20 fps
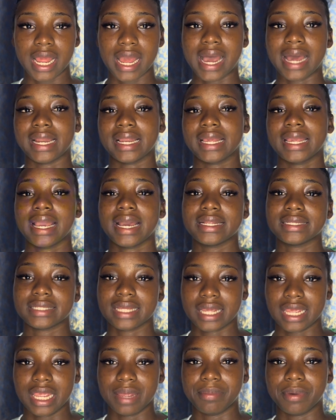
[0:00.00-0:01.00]
and cancer
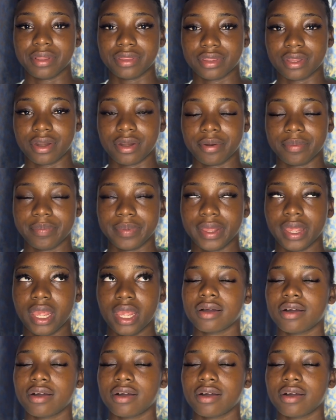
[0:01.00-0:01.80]
chemotherapy.